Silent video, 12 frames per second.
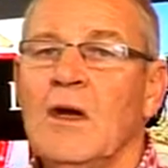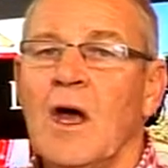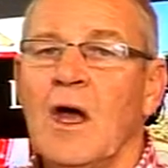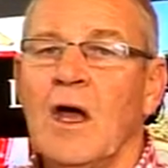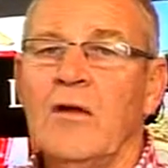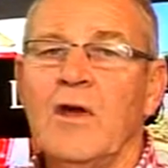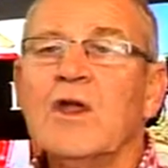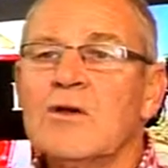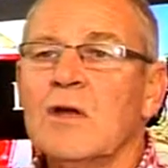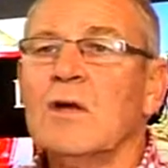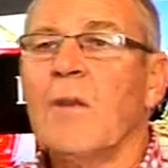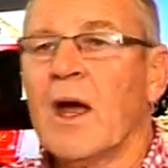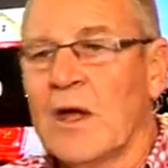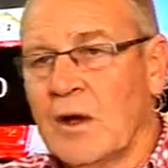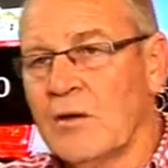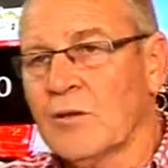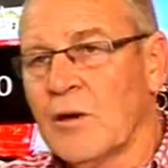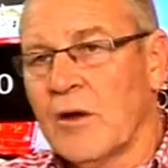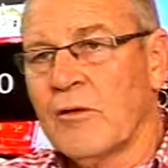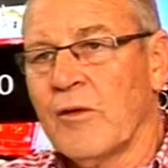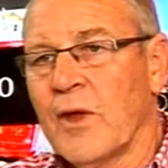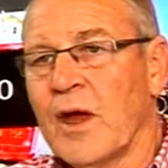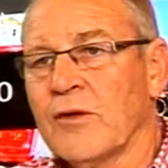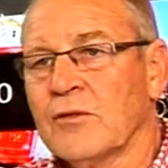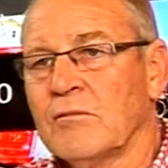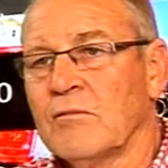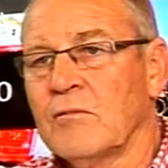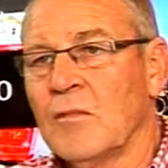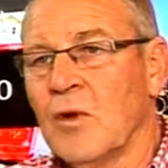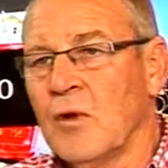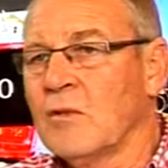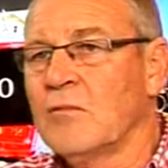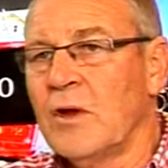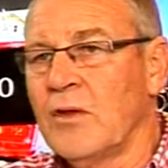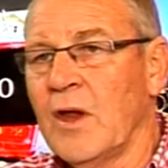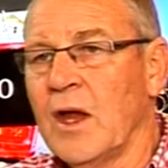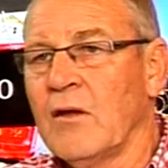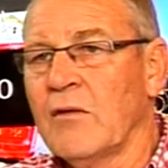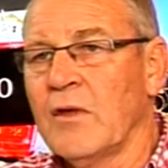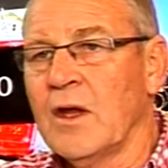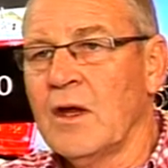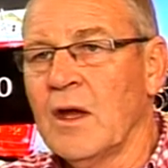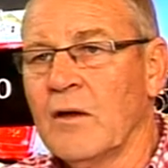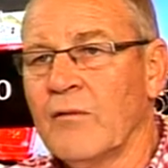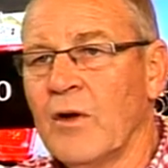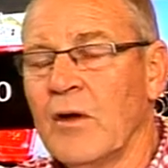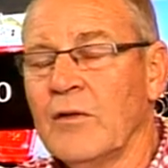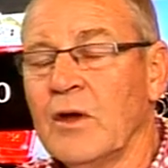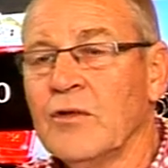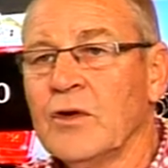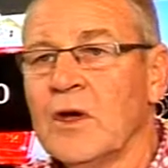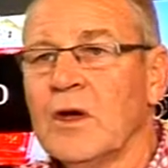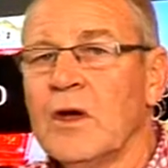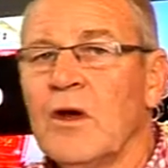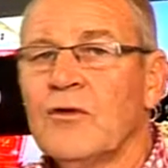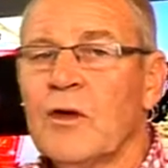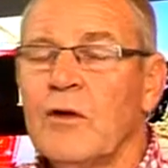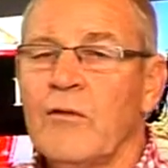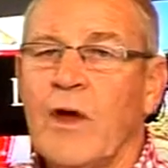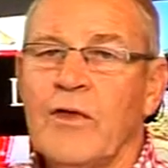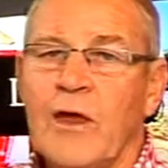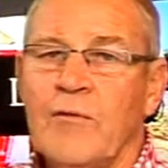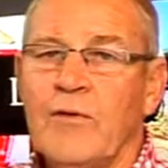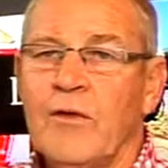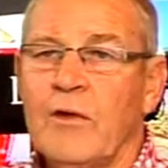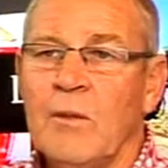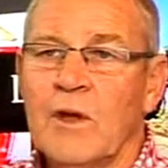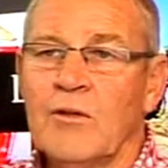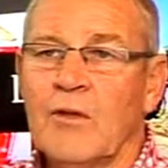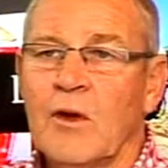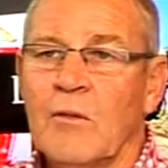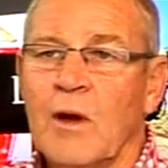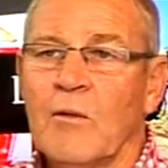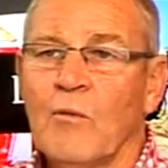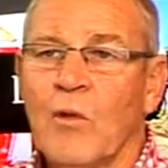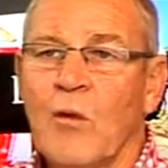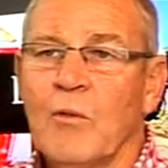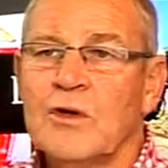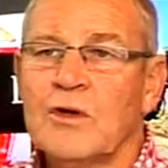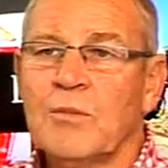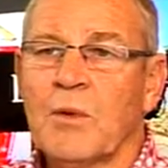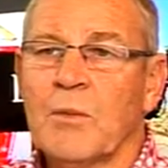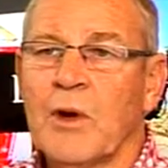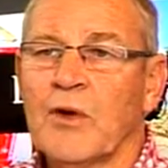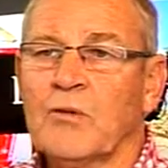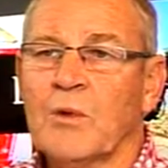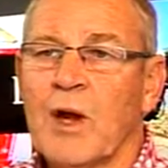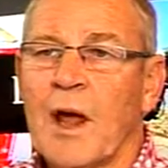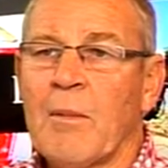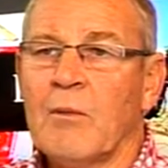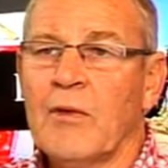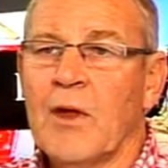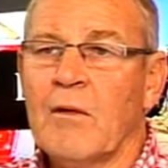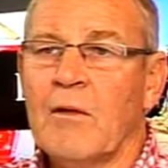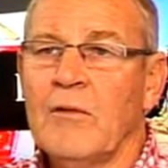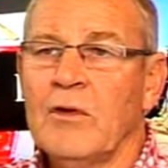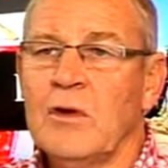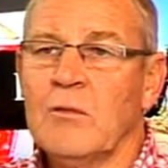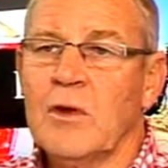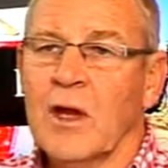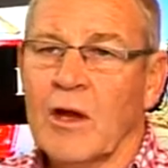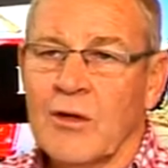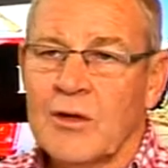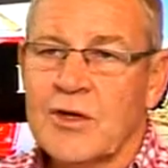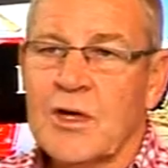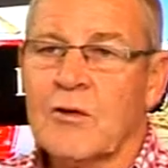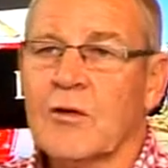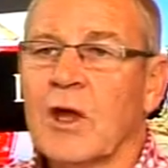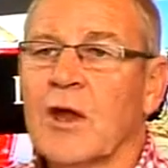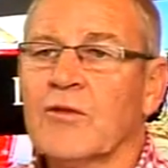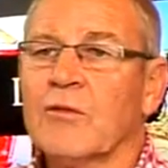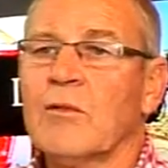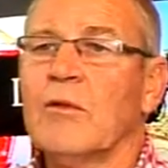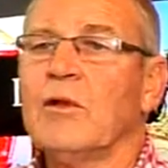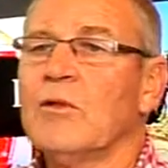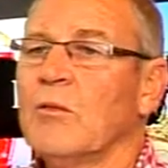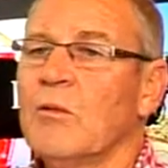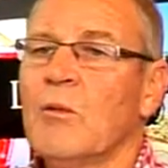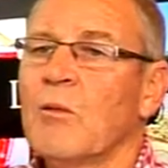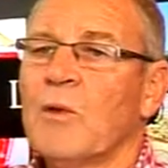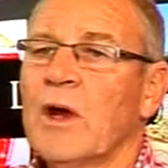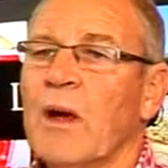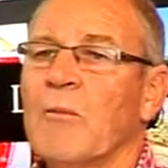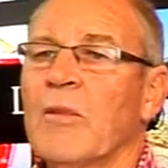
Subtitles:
eventually making $300,000 odd at the end of the 5 years. So you've had that $50 million turnaround. What would you propose would happen with that revenue? Would that go into General Council revenue, or what would happen with